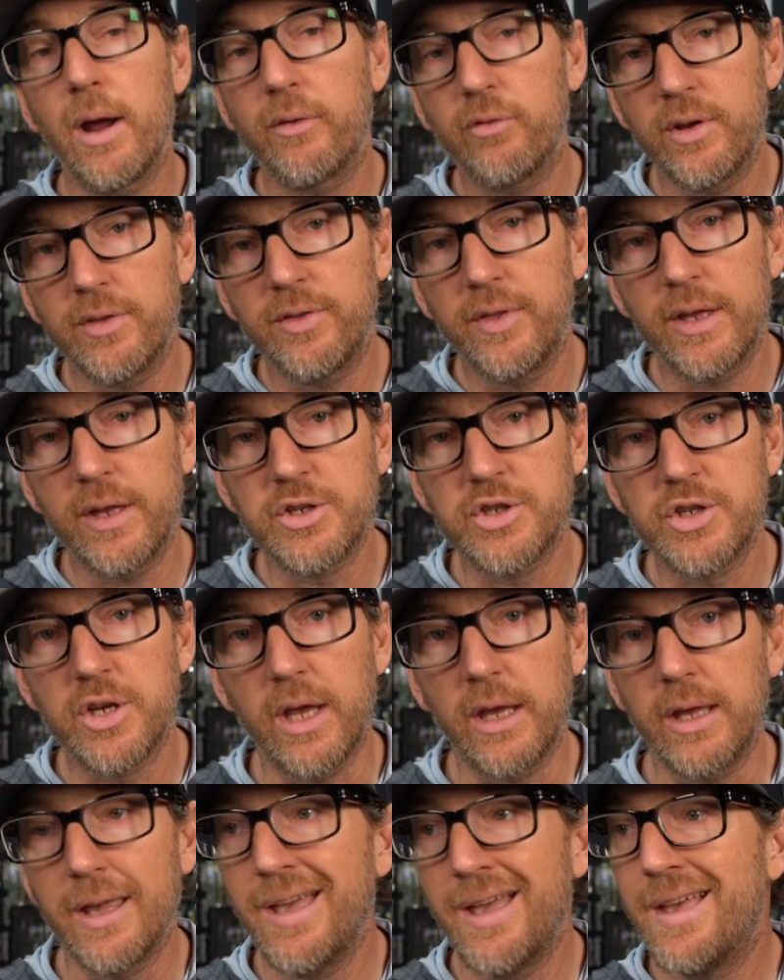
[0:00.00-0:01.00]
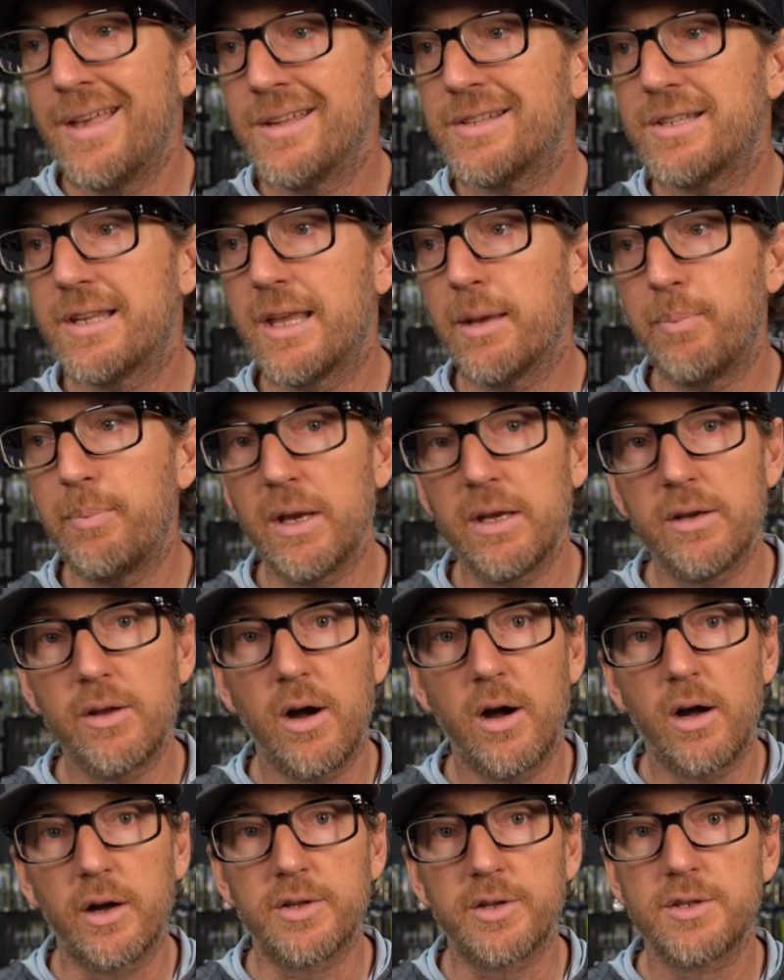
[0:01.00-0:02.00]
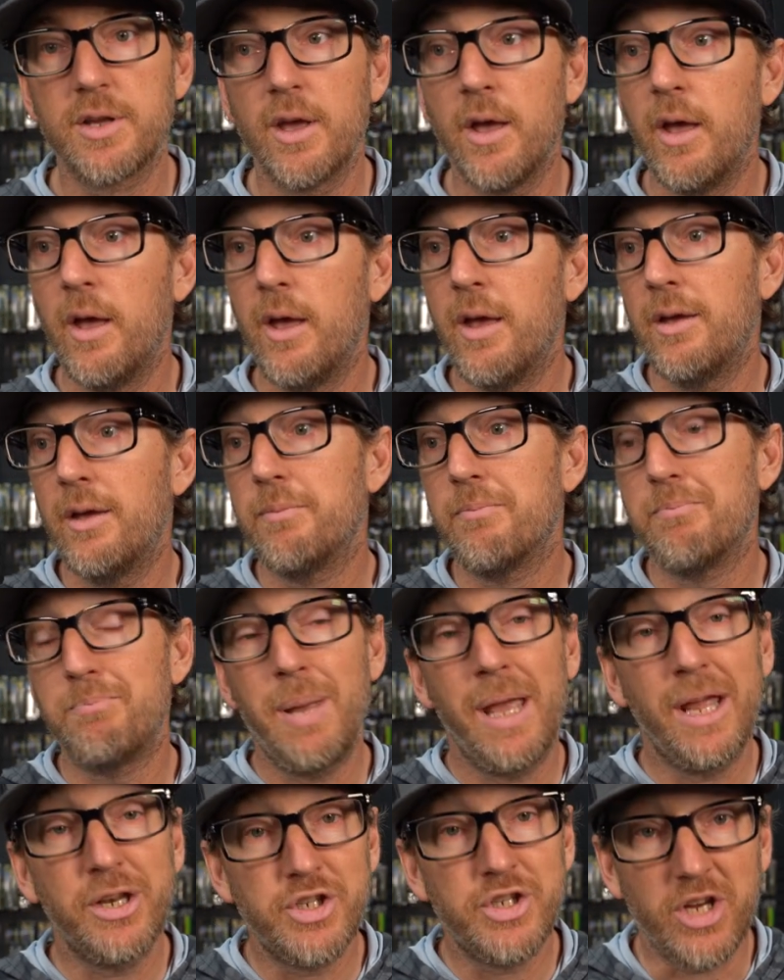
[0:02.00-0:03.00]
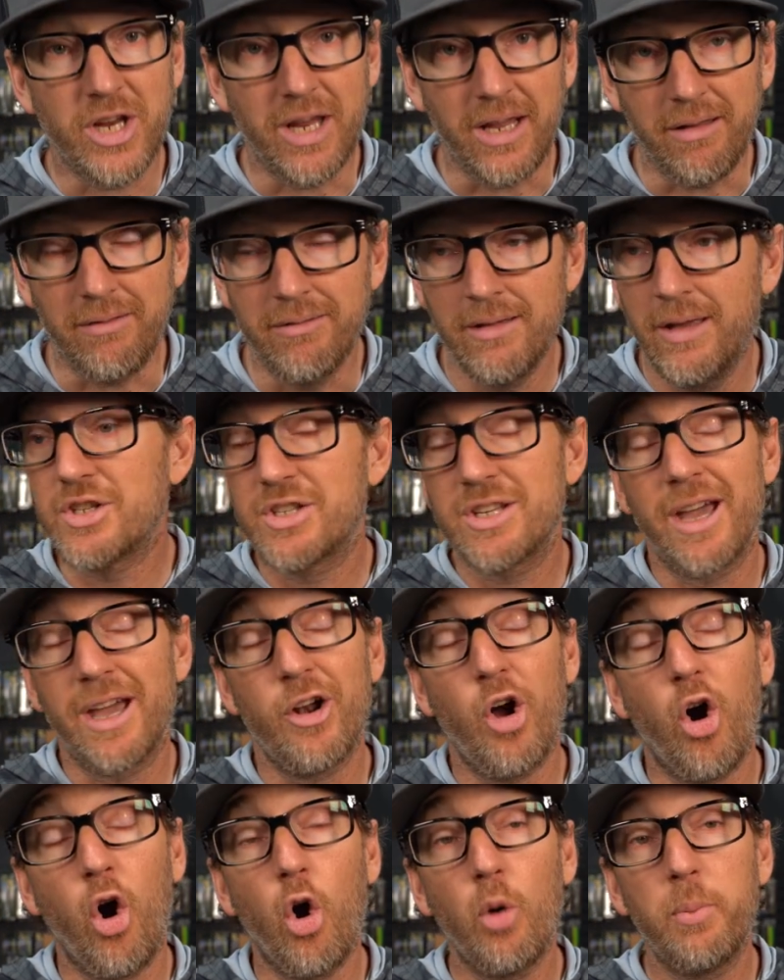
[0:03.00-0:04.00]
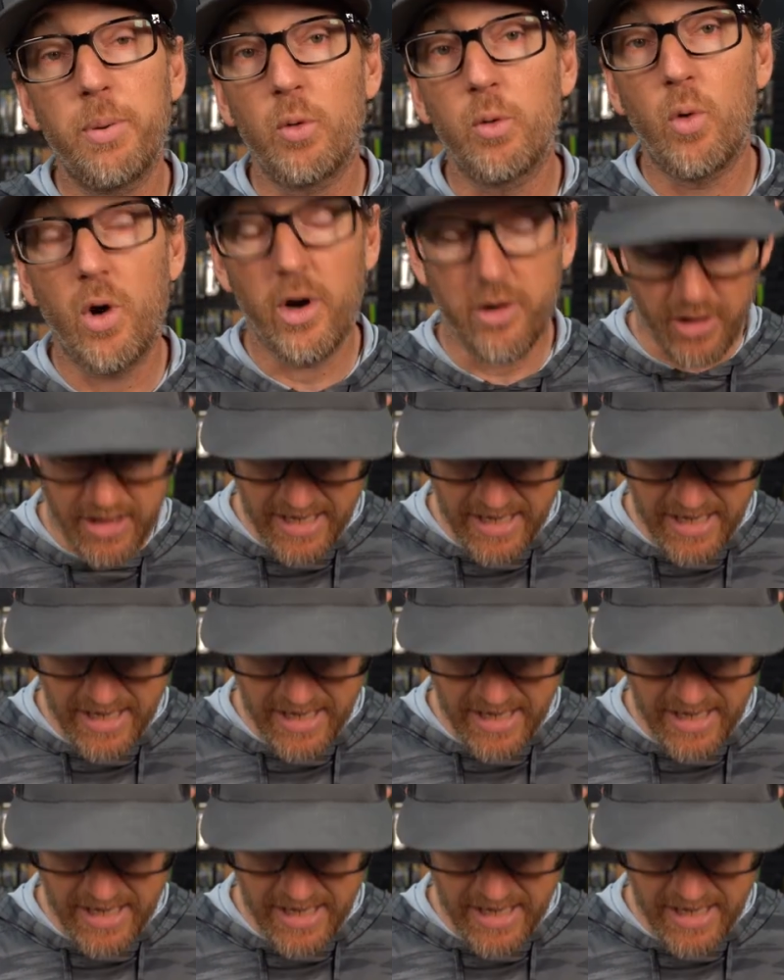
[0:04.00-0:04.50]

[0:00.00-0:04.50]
everything jig. Skipping docks, pitching, just kind of open water